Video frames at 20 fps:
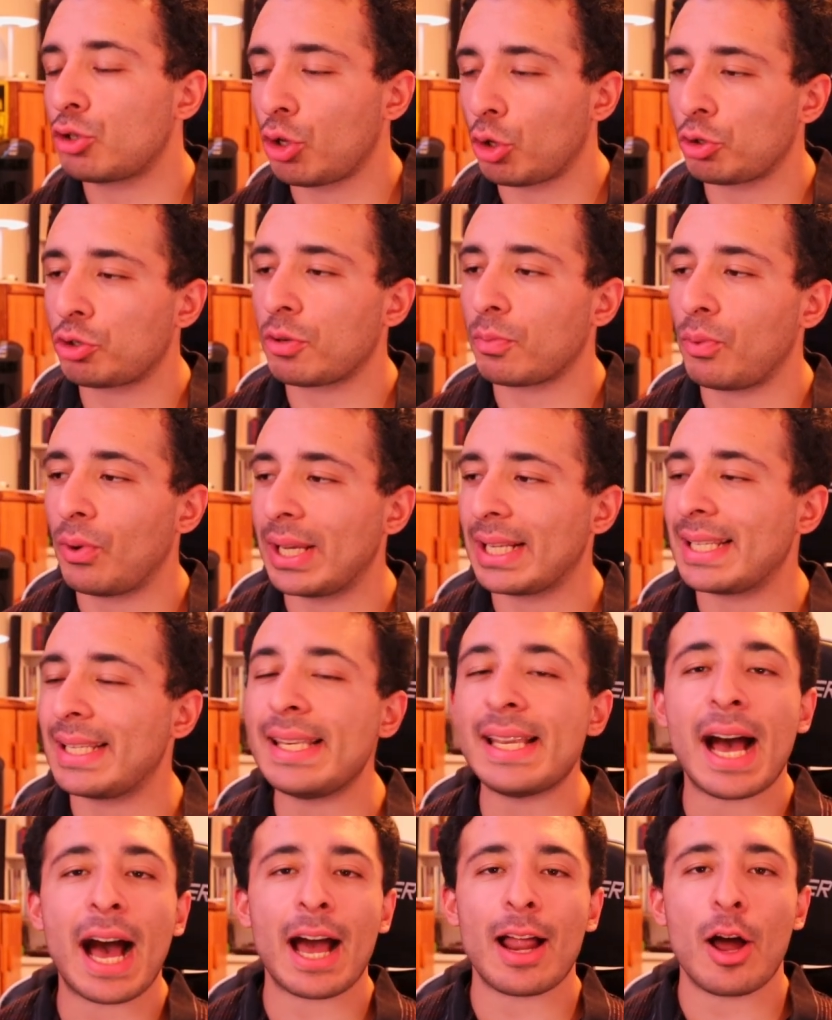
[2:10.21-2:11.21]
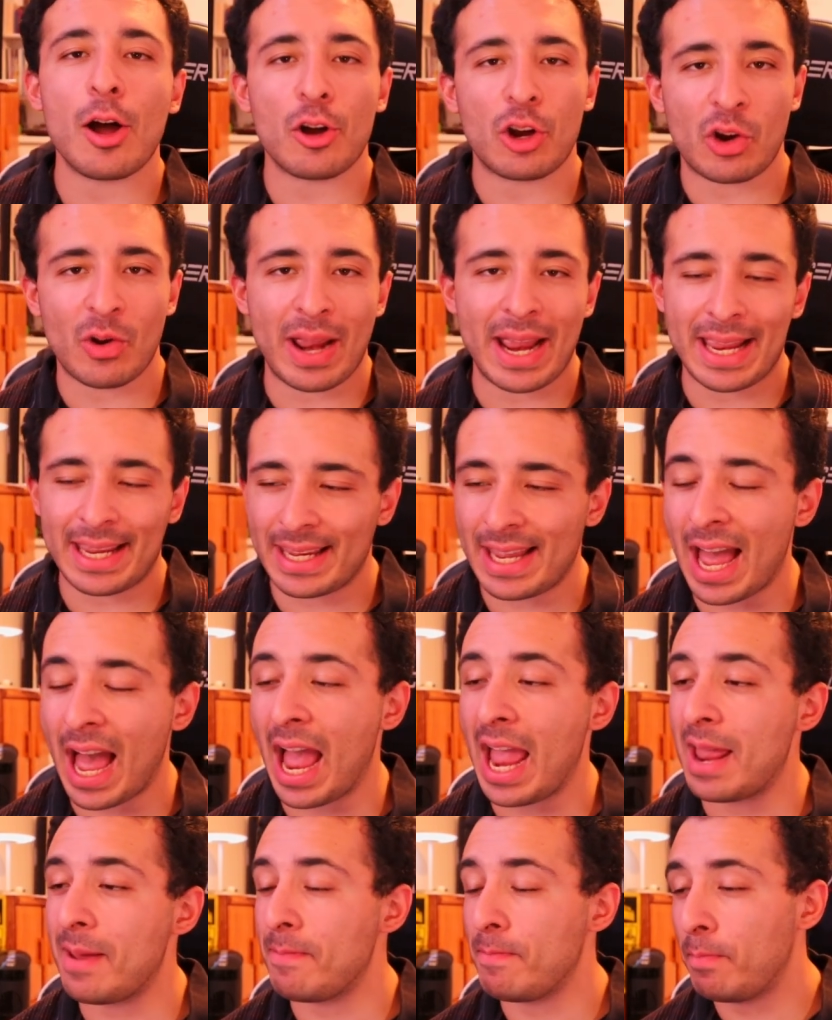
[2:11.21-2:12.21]
Soldier Boy is not a great
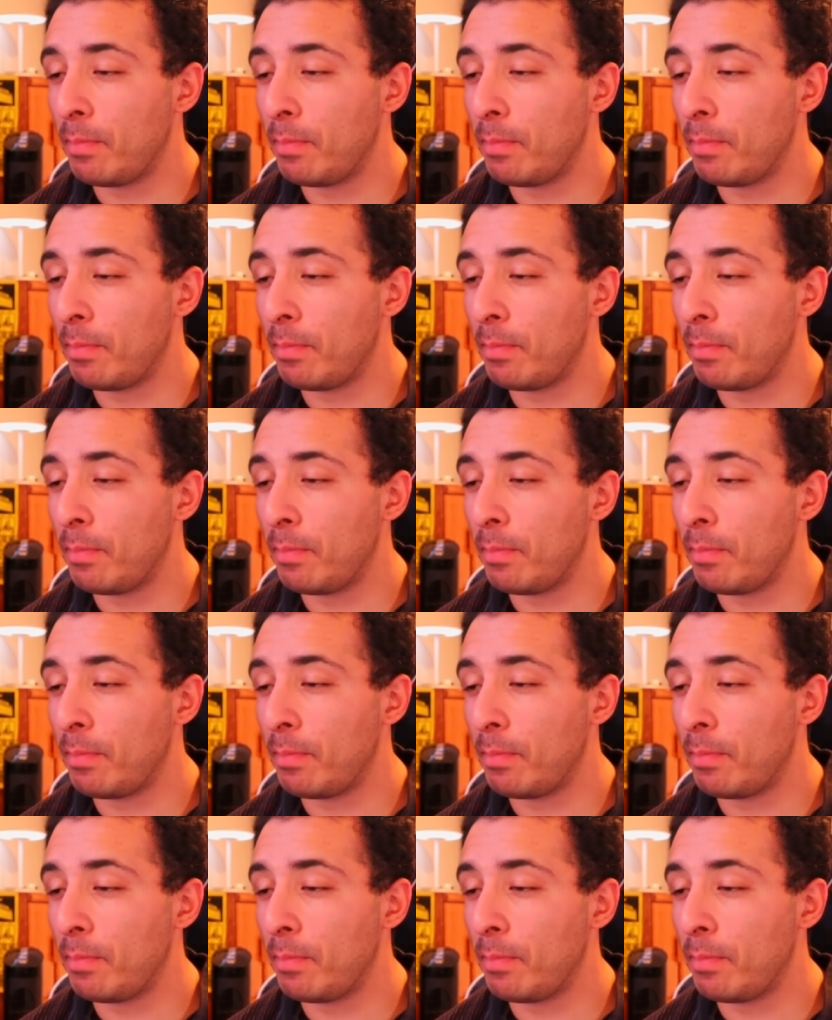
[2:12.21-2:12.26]
guy,